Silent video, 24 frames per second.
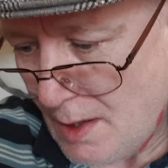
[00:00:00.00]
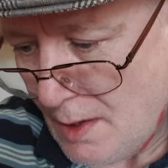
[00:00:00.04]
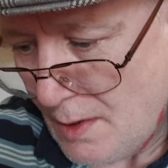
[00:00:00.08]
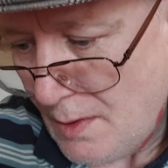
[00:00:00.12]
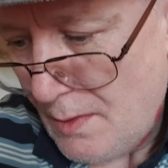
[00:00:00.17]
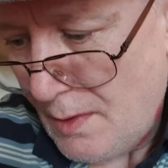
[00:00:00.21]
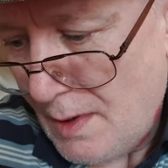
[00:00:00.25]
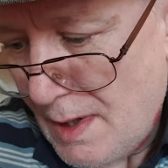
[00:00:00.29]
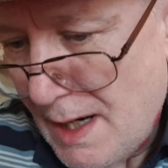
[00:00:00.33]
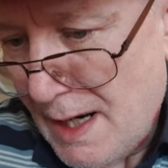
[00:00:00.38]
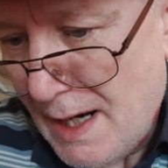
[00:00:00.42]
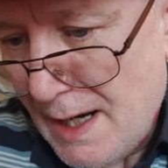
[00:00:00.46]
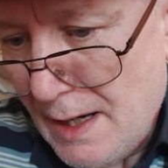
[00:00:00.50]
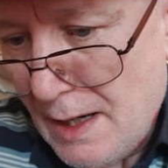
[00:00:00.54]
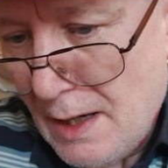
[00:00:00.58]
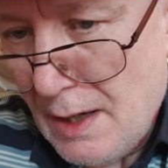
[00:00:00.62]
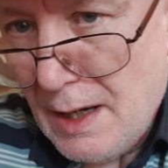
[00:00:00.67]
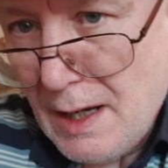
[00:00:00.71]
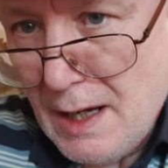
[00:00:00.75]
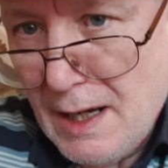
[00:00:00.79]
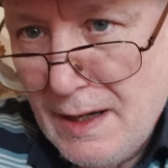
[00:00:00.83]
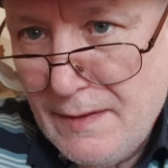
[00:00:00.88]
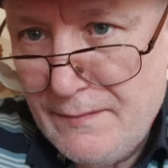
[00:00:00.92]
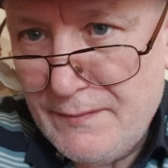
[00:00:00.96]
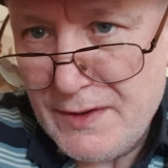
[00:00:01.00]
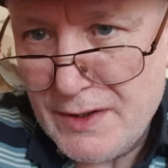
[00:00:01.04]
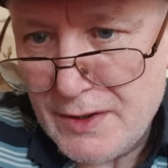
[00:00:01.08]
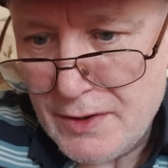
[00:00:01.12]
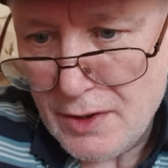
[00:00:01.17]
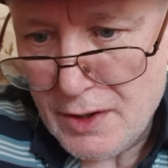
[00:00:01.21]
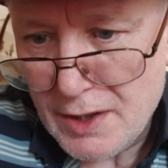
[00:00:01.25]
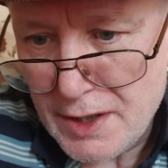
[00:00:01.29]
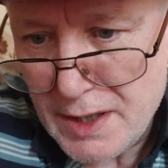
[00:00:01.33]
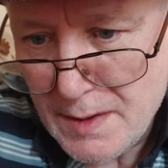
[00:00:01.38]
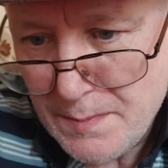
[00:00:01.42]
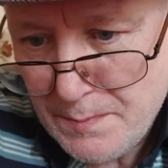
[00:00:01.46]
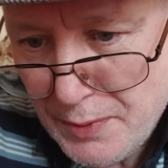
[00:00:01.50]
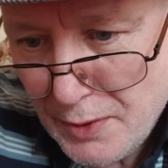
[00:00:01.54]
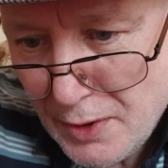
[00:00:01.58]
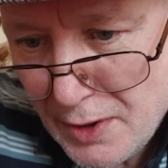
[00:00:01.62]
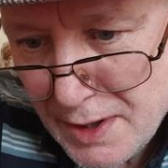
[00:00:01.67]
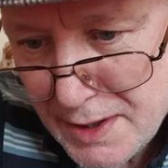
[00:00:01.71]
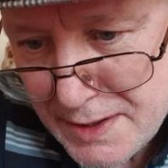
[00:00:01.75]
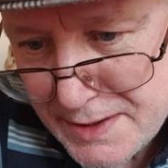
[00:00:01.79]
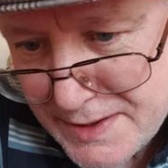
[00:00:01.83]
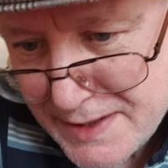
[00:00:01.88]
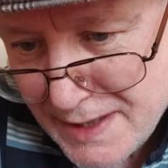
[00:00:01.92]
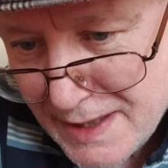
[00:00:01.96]
Right, have you got your
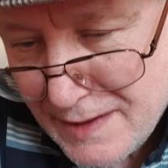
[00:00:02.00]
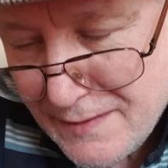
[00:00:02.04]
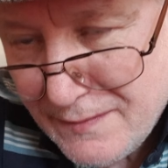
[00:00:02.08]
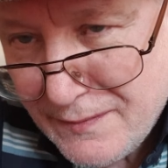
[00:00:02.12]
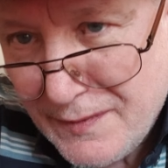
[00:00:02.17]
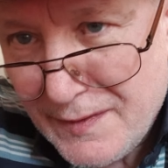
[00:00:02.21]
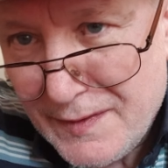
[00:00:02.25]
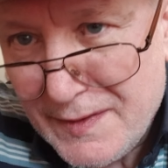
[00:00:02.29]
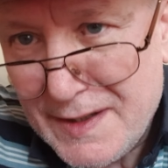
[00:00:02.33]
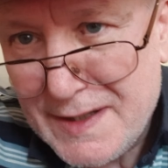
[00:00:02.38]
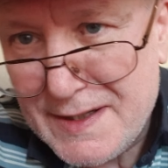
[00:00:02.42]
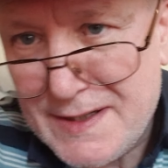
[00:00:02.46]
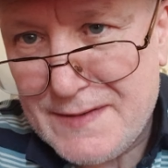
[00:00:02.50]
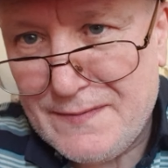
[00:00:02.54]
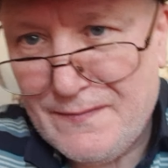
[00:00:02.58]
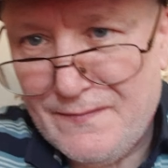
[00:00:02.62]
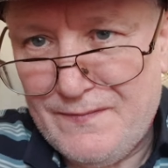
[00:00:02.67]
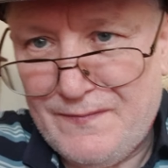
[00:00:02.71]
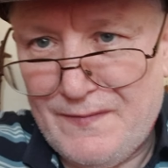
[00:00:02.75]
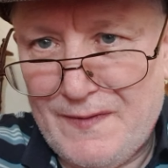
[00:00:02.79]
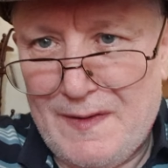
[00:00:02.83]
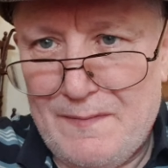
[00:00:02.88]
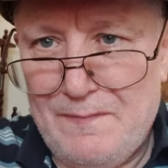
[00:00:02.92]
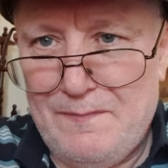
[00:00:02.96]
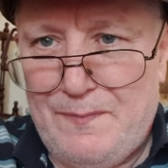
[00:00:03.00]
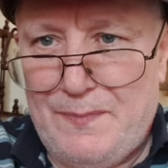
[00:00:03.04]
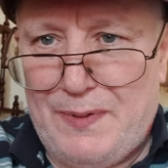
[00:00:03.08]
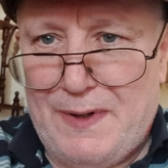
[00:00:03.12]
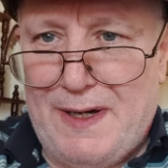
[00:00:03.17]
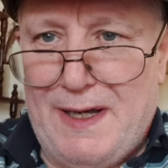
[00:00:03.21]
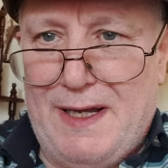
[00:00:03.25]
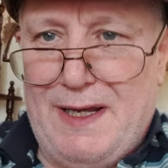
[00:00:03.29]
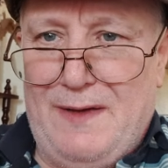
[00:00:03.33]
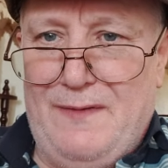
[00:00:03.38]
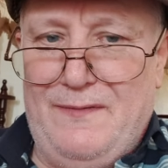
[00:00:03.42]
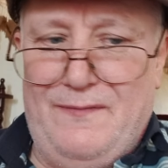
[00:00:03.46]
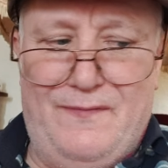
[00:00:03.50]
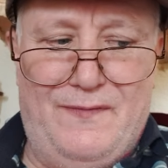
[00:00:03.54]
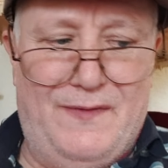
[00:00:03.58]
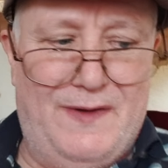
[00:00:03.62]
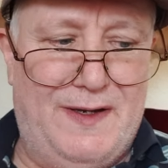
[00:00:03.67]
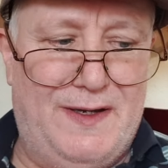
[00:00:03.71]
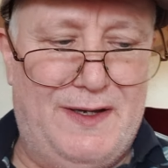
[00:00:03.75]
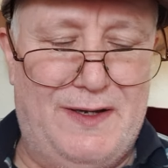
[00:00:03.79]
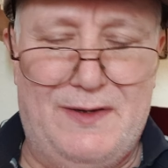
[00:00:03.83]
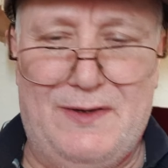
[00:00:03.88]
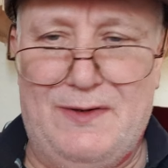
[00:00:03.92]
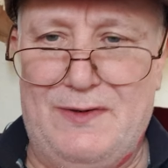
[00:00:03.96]
pot of tea for this vampire
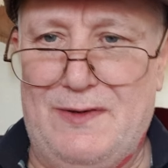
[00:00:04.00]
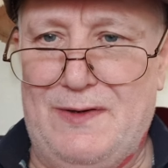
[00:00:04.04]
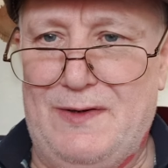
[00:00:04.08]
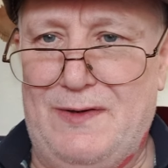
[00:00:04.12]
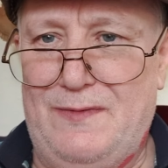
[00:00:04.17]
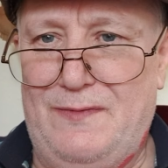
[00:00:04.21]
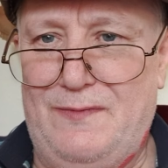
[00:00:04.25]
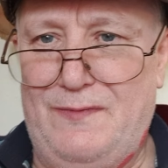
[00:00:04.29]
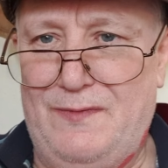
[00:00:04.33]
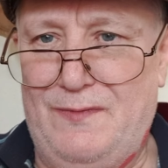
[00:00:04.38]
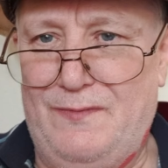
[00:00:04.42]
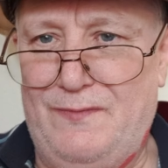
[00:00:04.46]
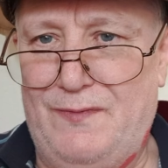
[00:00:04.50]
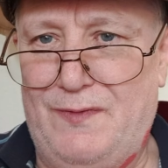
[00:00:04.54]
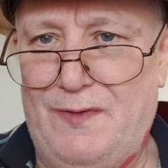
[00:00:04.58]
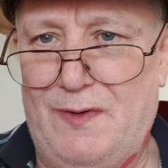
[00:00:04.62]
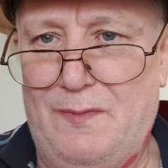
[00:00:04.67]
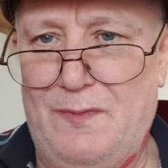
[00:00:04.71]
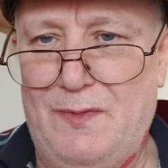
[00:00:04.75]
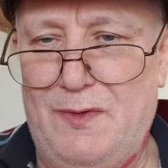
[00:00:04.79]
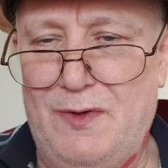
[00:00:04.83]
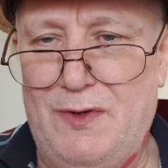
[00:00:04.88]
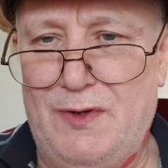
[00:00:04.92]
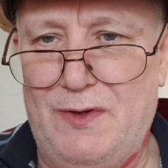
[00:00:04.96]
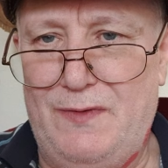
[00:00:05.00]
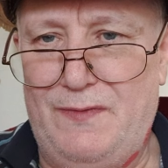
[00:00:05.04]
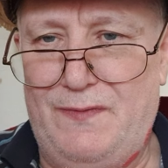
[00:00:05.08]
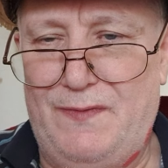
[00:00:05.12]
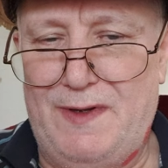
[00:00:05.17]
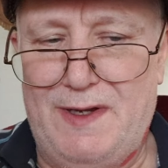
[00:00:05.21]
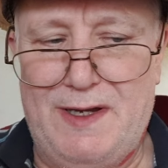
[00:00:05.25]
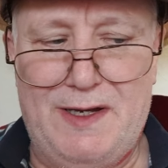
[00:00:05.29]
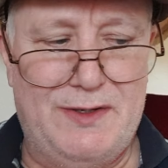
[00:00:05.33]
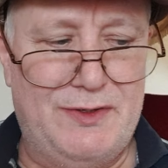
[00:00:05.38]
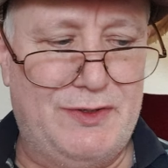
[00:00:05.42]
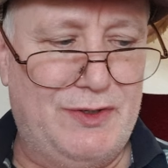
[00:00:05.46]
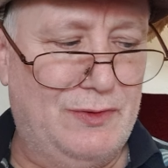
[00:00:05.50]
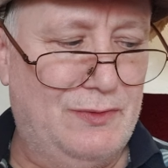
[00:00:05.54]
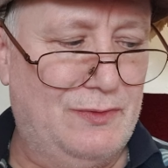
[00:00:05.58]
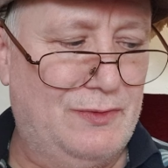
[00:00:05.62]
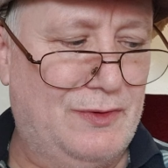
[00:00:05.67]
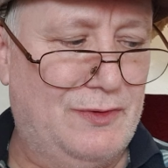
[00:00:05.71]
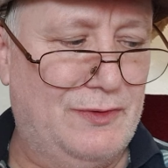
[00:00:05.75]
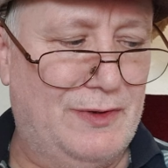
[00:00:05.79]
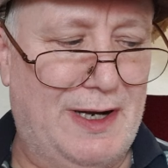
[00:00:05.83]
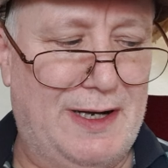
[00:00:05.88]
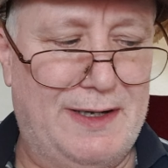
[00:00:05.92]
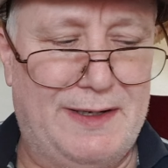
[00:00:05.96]
video from Earth Angel
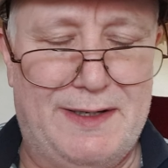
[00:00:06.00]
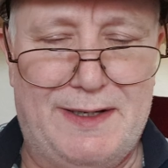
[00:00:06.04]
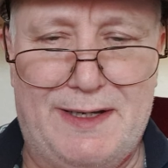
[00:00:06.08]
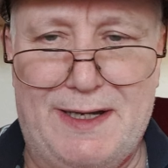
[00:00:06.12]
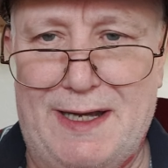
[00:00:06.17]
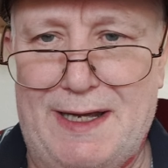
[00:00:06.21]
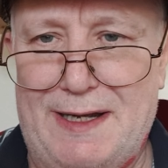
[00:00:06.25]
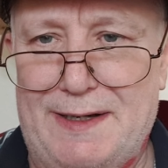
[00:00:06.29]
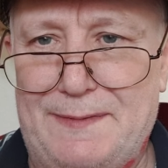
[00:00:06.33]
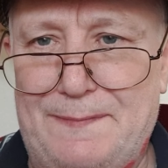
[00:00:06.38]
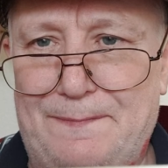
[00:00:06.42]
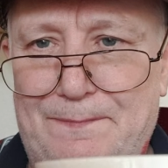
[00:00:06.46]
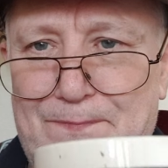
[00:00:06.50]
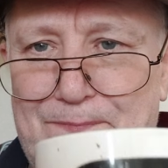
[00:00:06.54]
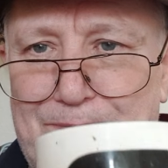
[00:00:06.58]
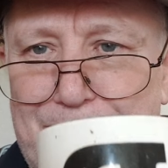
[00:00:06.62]
Grandad?